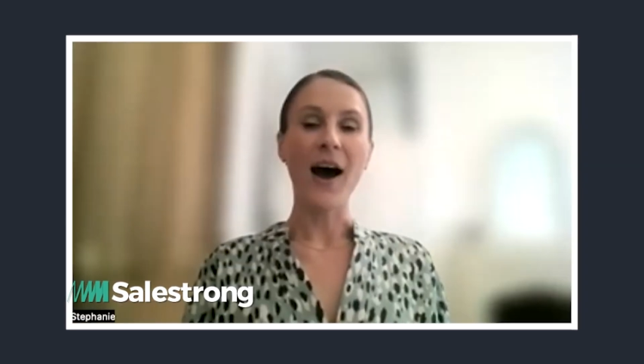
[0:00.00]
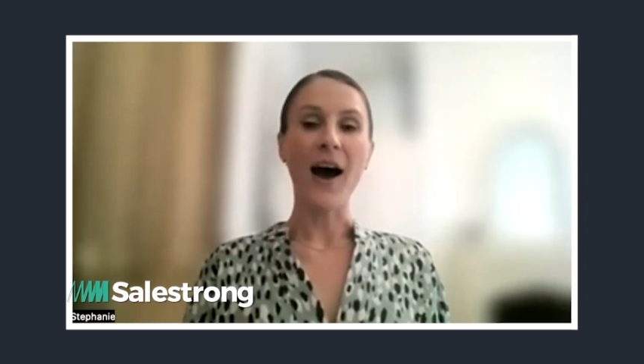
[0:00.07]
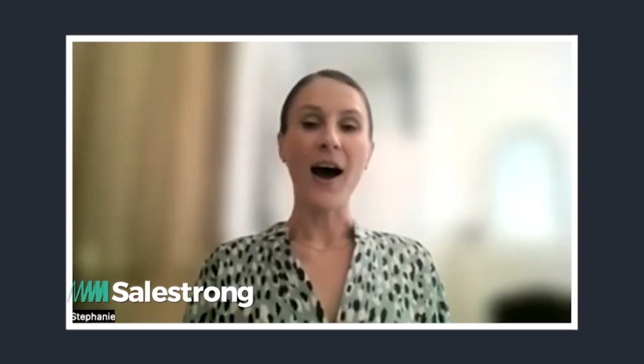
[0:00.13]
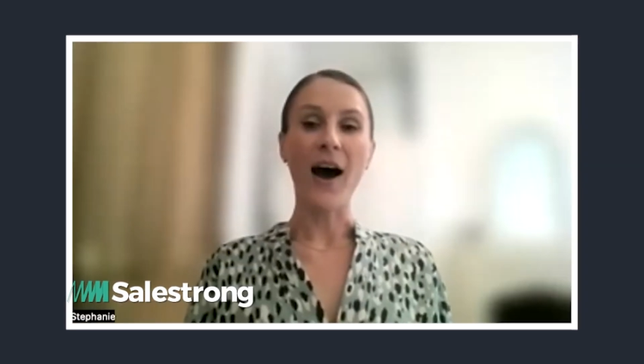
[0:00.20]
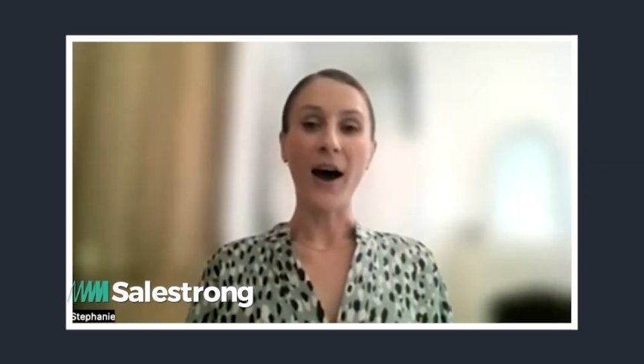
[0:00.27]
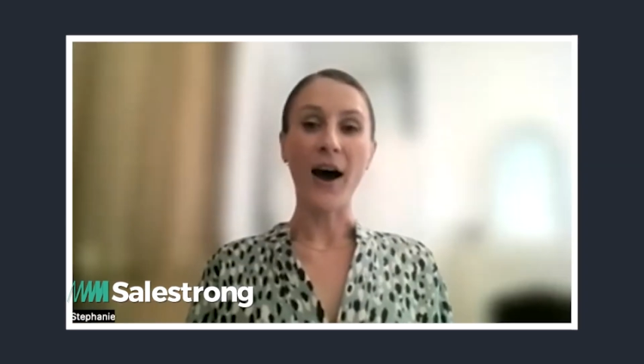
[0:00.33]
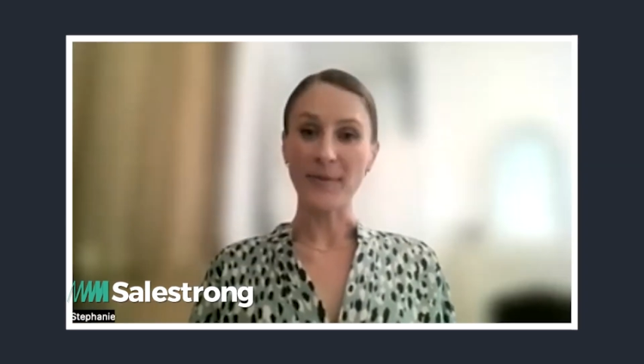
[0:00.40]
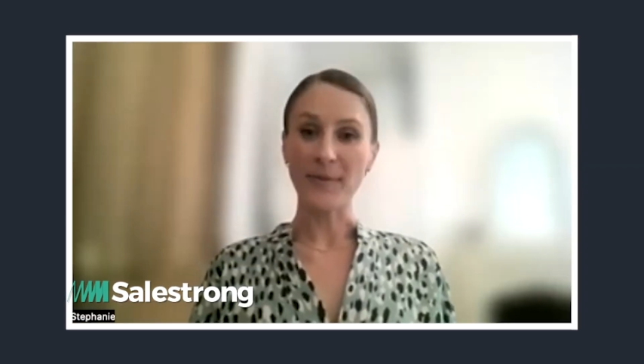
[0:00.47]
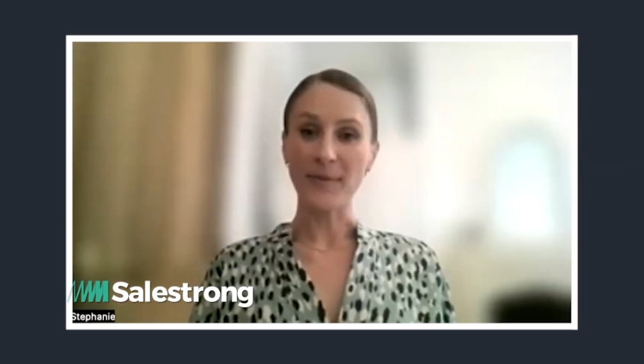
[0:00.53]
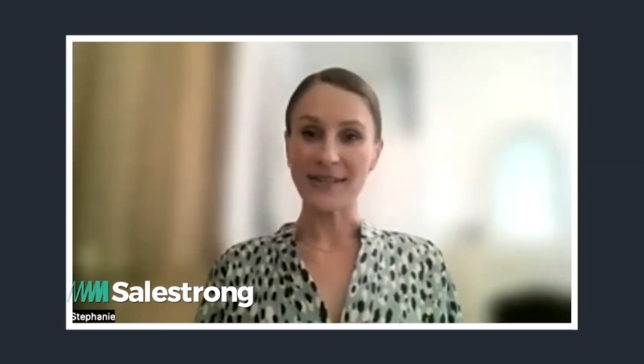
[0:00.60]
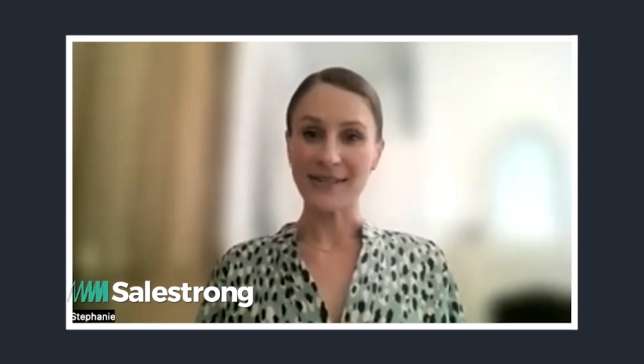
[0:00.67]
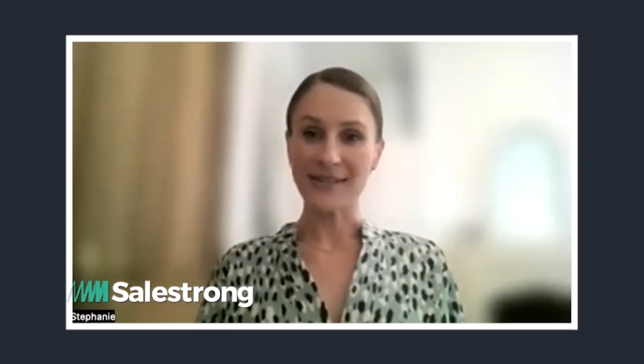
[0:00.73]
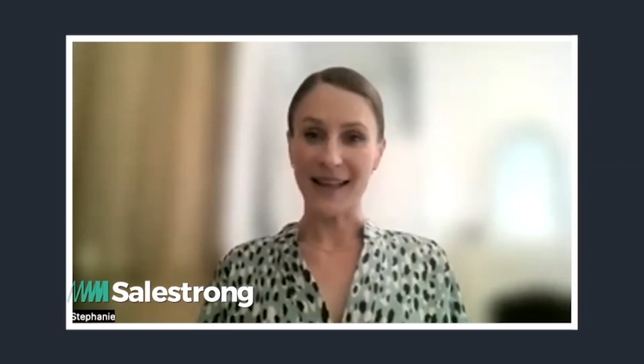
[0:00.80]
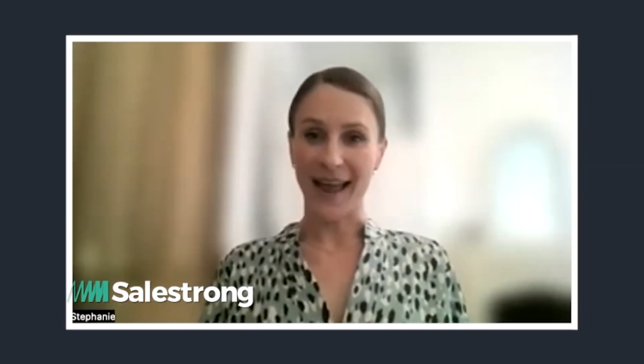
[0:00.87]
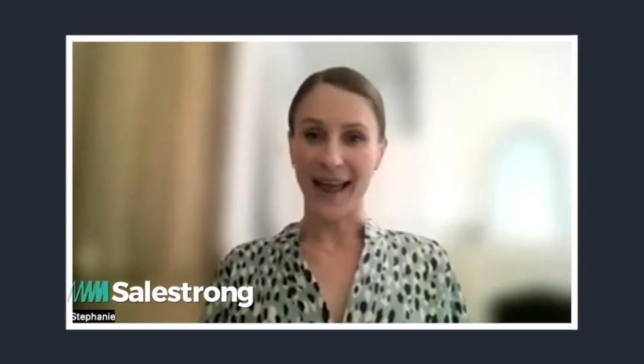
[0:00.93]
I'm going to
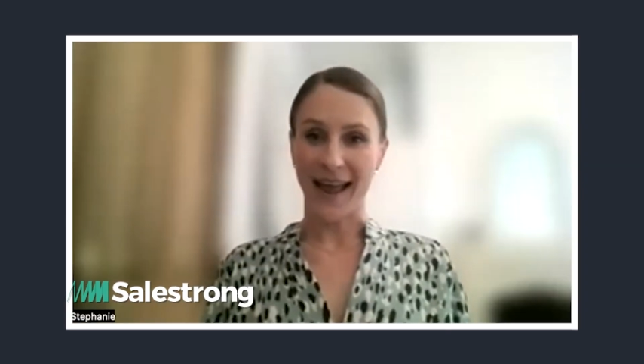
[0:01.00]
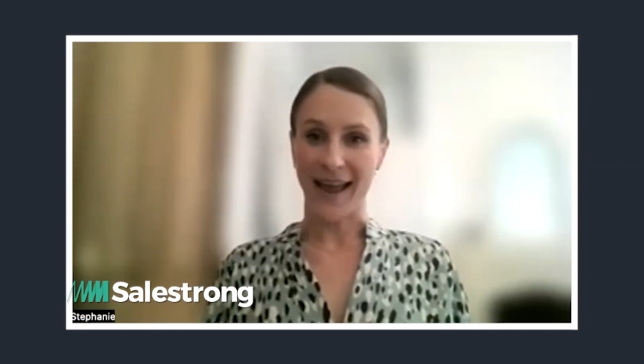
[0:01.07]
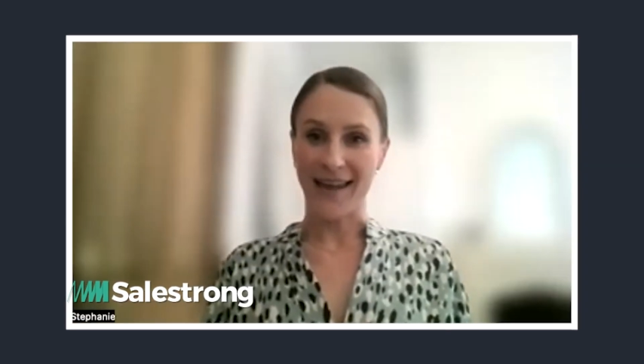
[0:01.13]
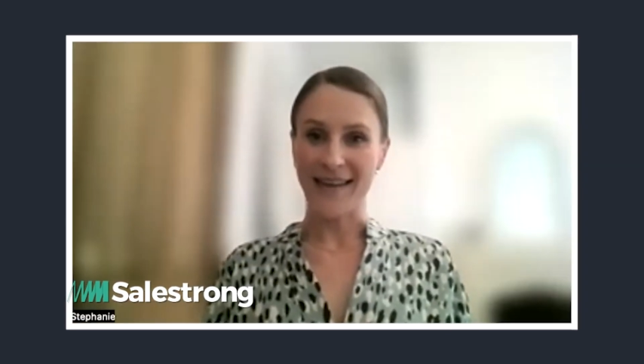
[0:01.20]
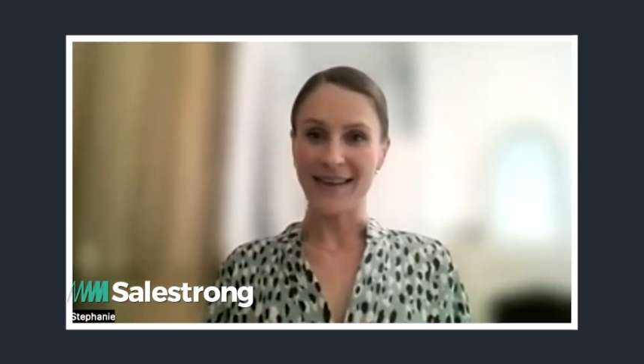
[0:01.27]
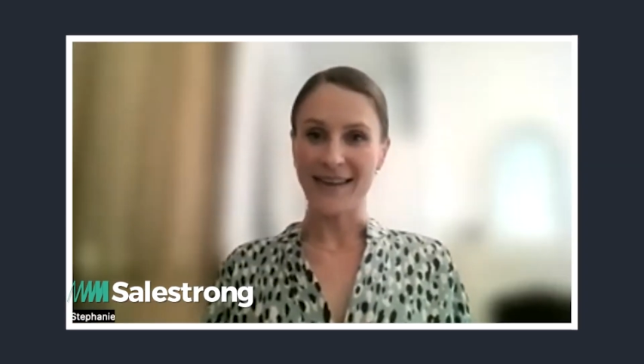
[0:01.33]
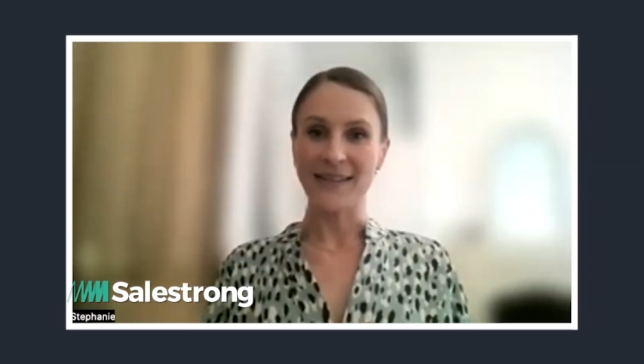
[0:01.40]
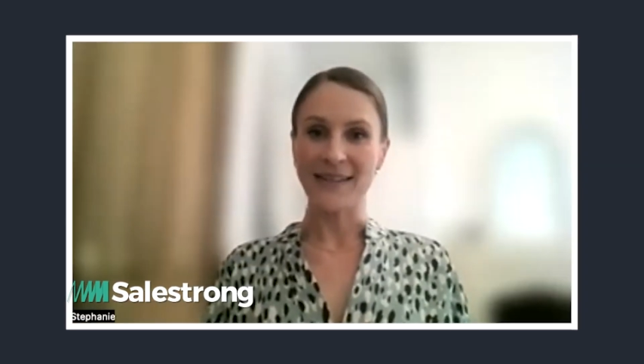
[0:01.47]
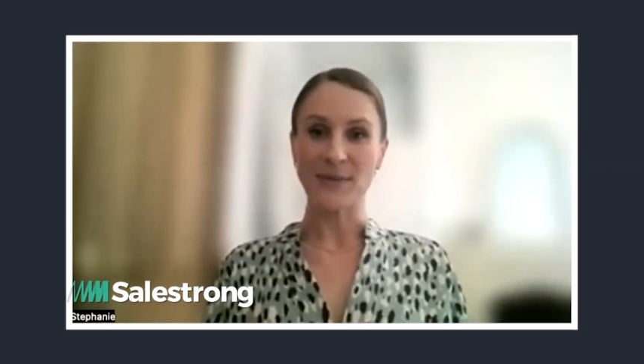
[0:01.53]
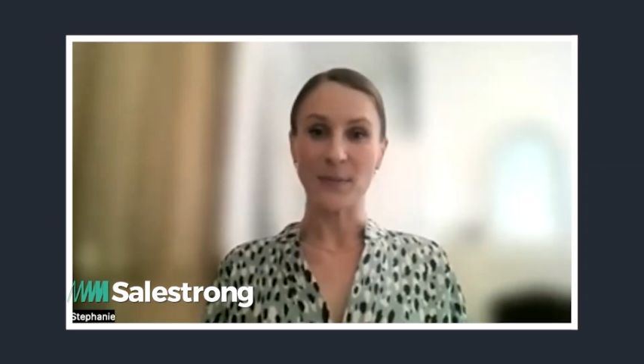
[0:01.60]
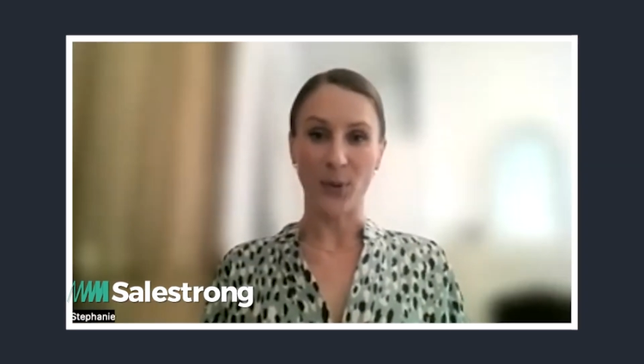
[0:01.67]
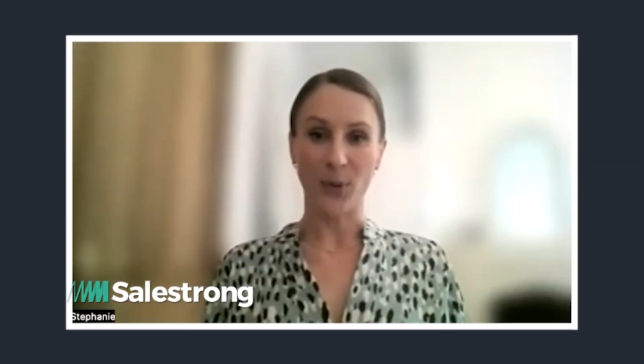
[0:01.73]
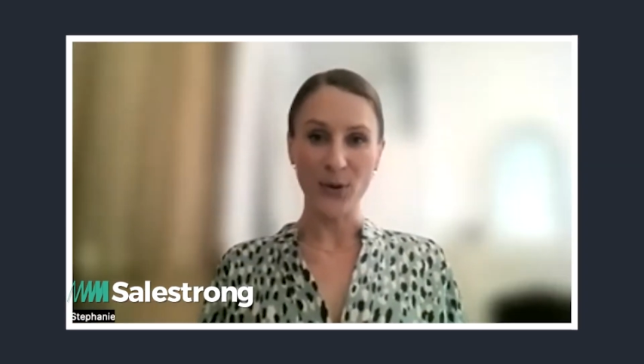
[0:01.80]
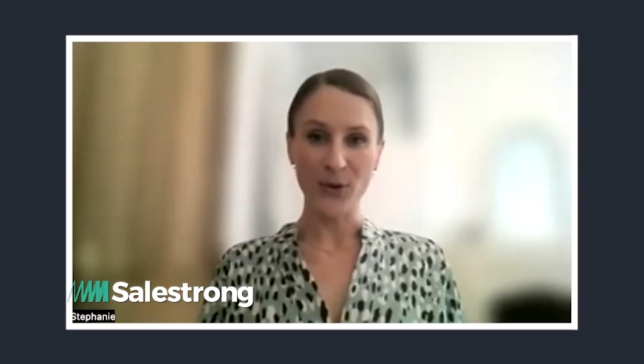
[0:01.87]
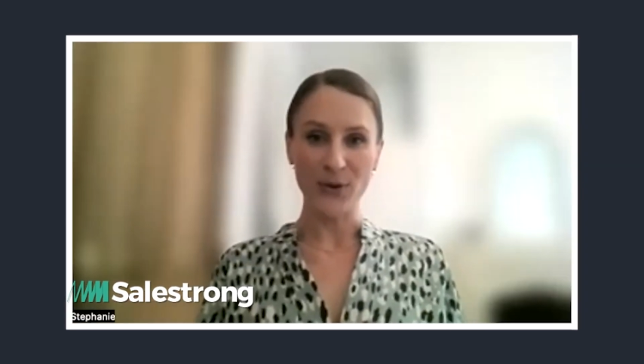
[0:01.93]
say it's a
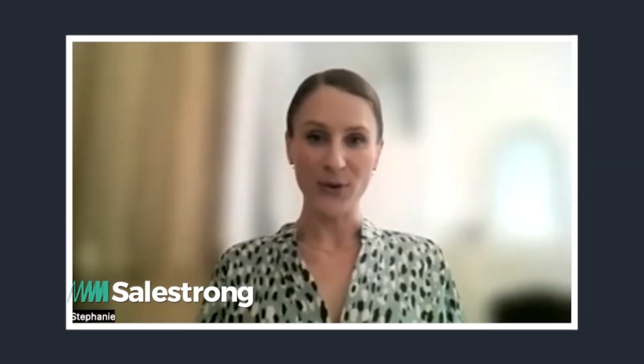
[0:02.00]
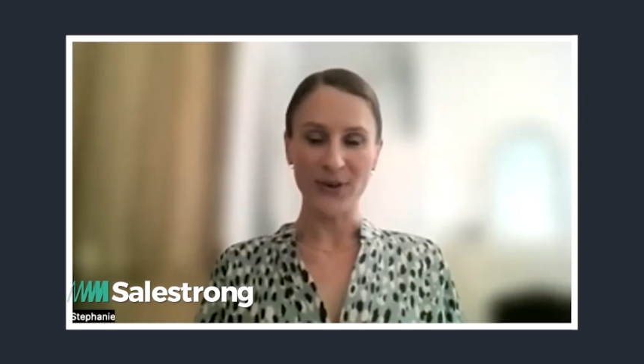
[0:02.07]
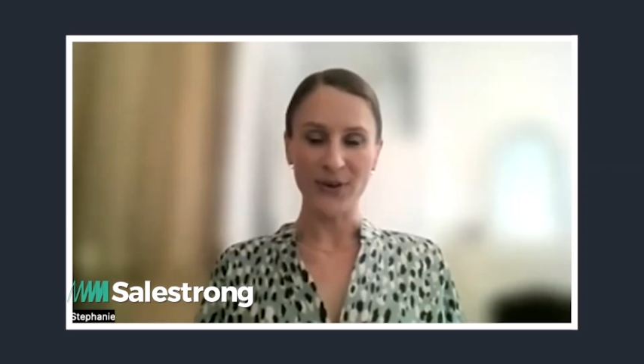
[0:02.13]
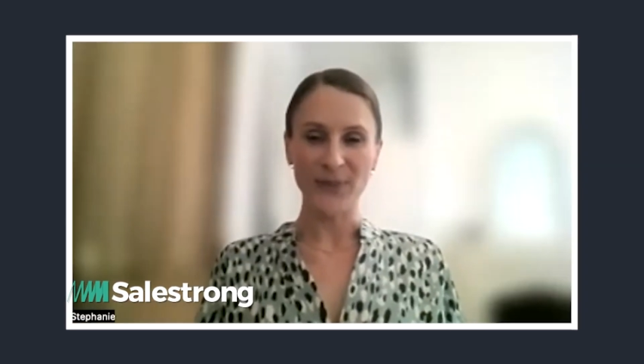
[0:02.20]
book,